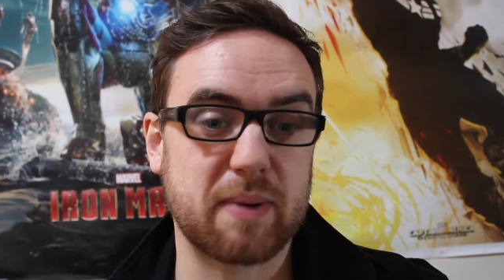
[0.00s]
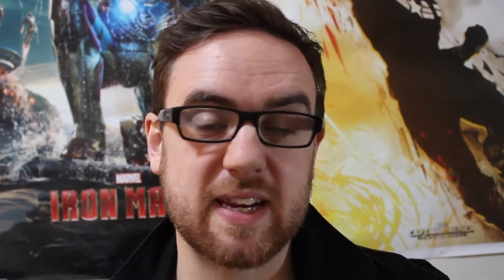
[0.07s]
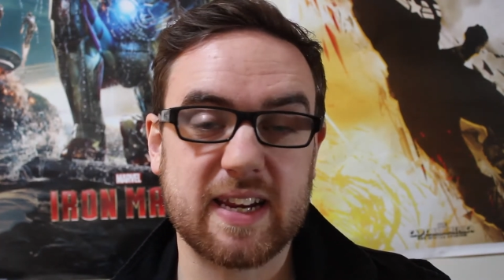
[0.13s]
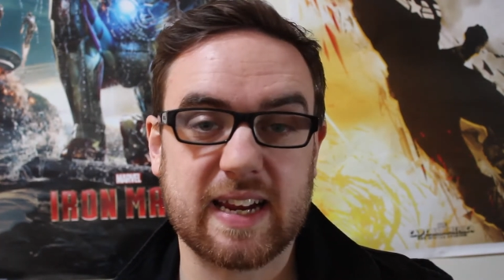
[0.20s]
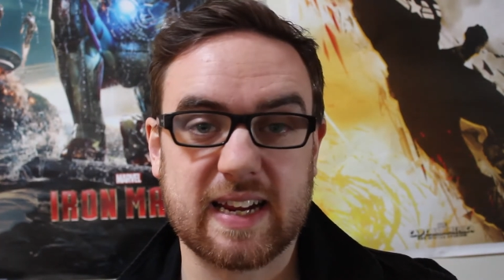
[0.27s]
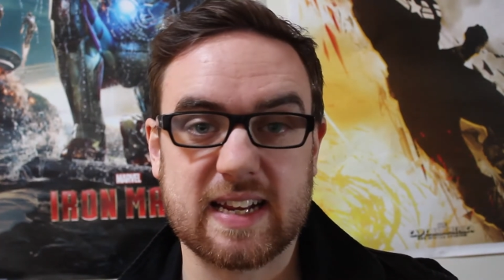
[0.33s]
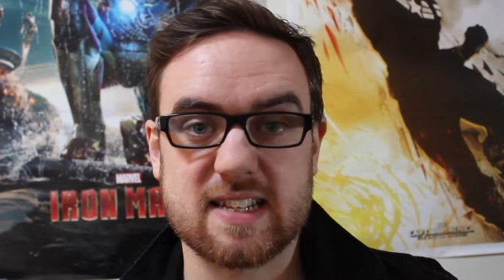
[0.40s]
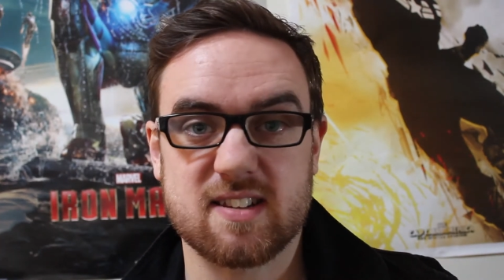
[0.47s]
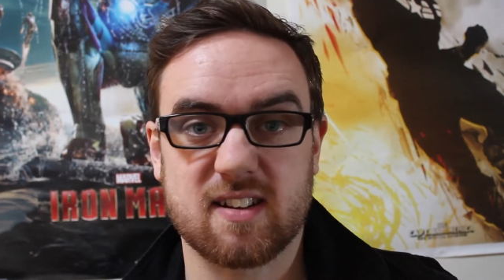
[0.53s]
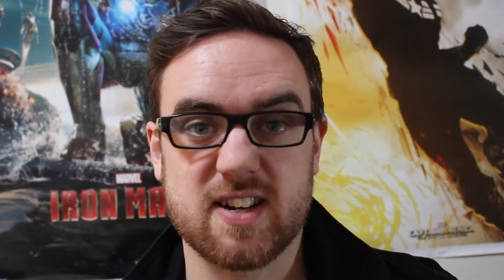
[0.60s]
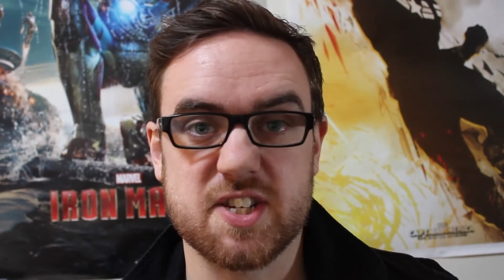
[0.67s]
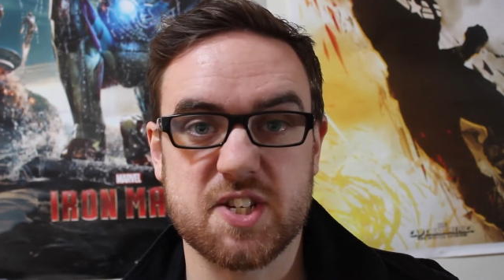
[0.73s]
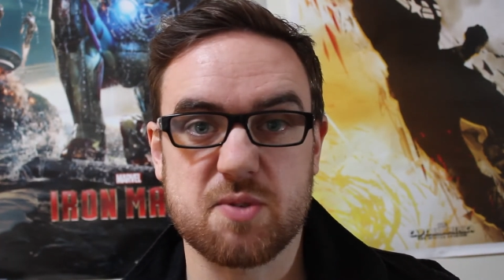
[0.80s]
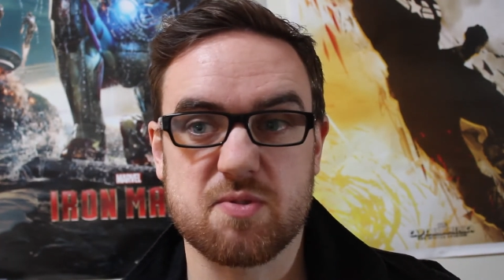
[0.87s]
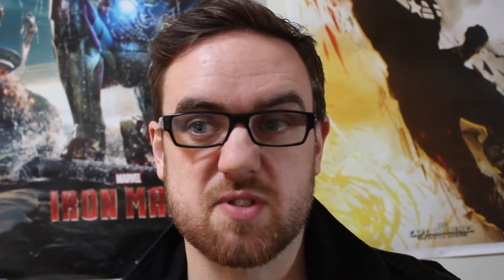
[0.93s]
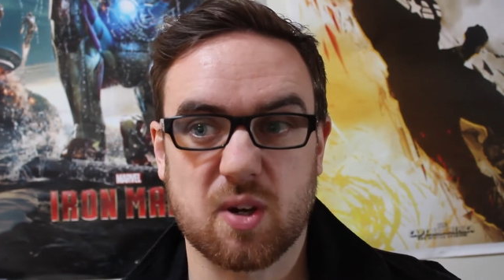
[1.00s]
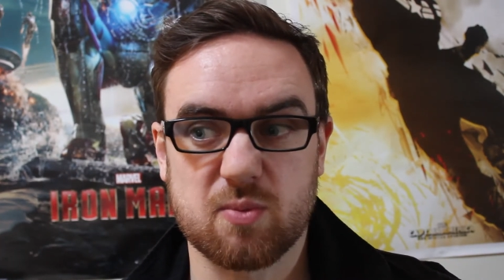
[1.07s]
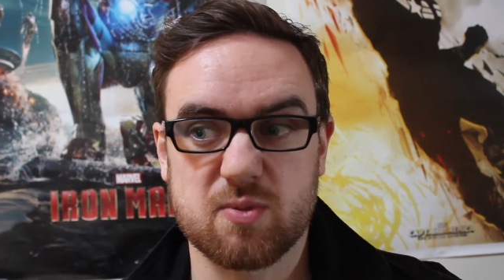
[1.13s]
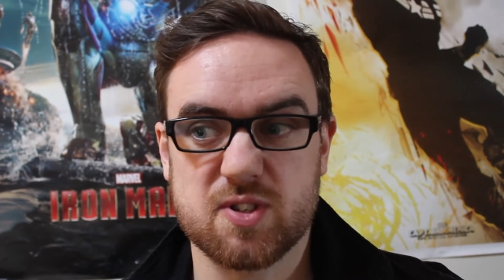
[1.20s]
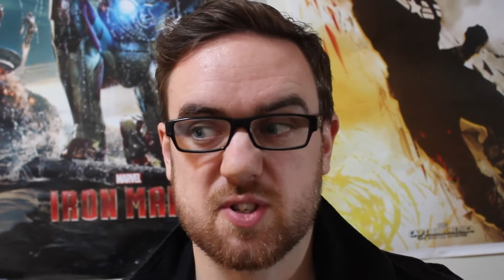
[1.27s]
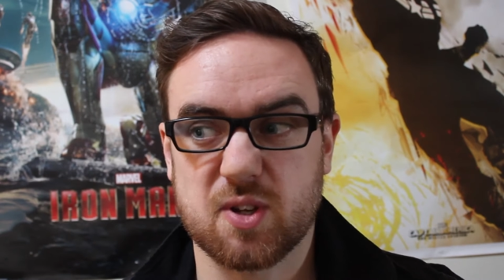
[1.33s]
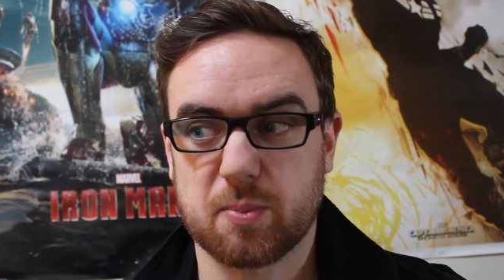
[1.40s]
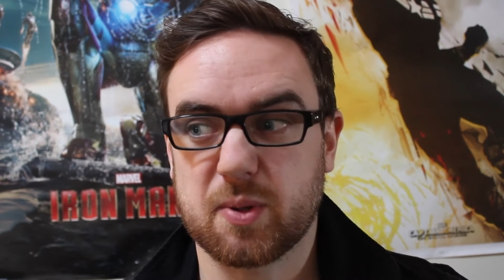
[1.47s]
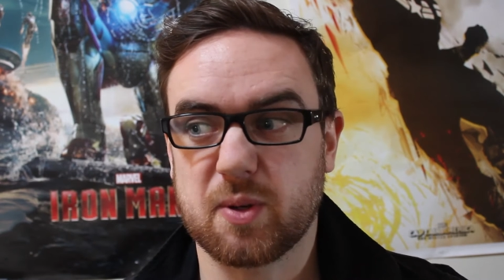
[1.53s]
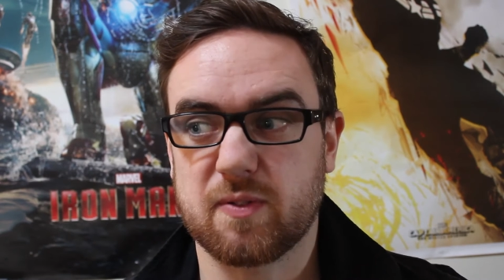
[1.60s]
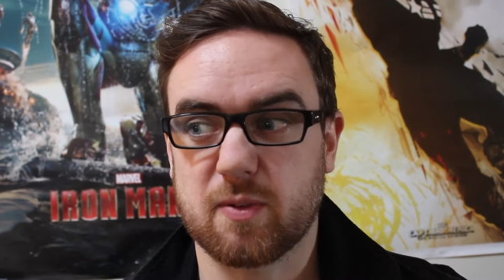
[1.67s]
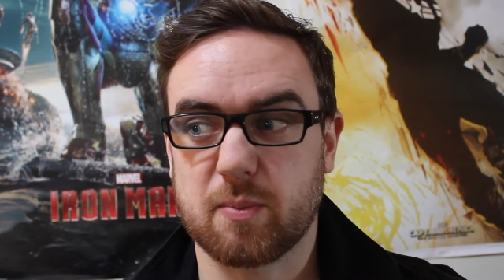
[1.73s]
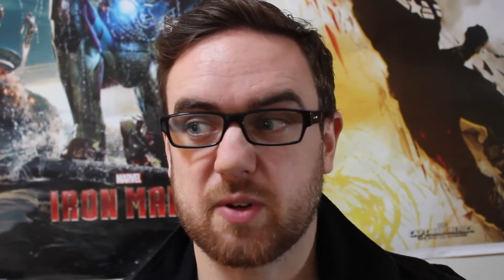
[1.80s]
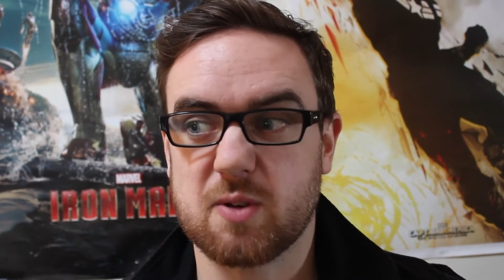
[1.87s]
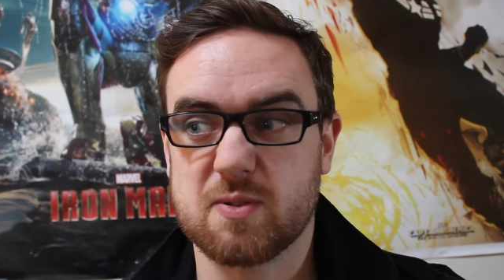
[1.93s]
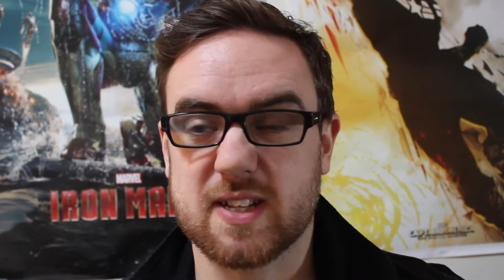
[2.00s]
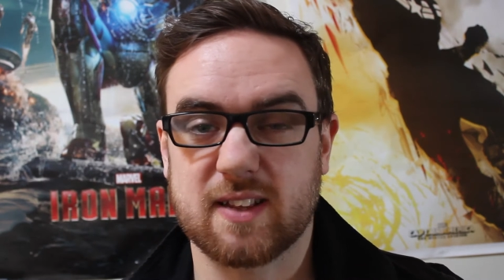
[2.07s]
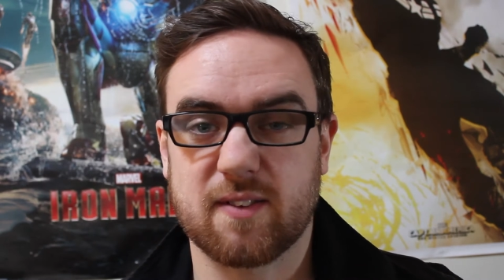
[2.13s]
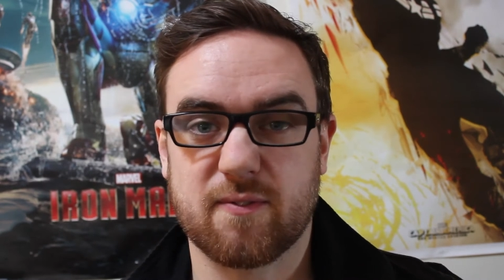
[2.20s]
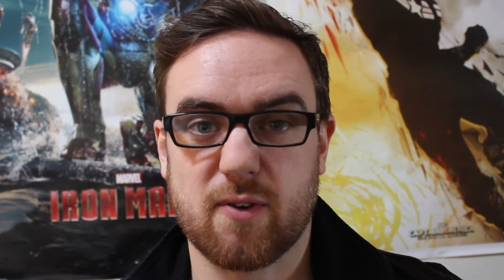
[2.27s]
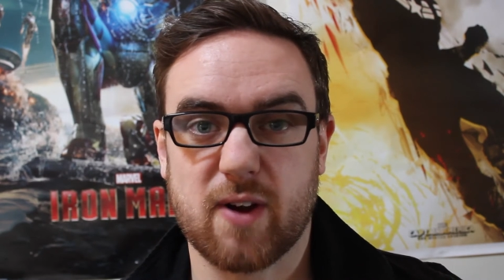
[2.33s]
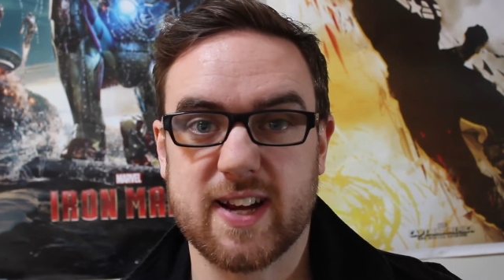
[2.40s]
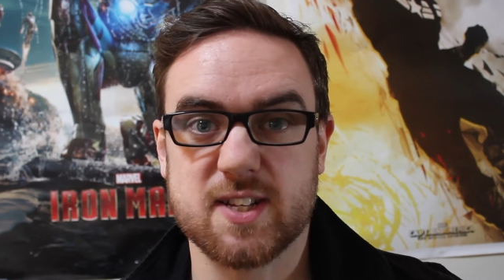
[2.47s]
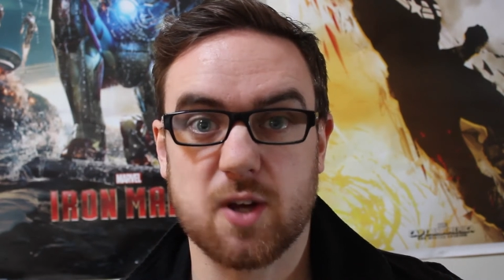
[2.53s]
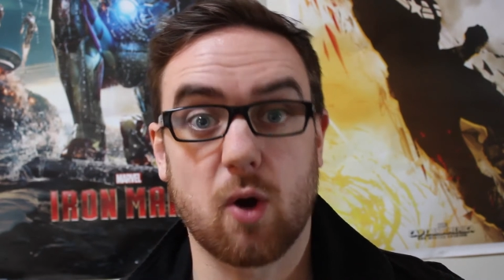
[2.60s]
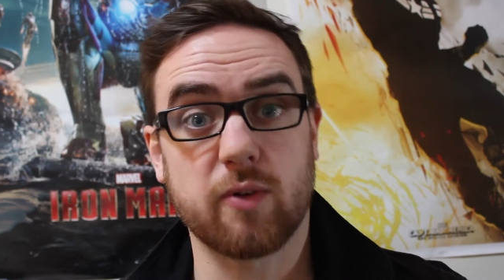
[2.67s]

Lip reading: being inside you don't stop you from using the phrase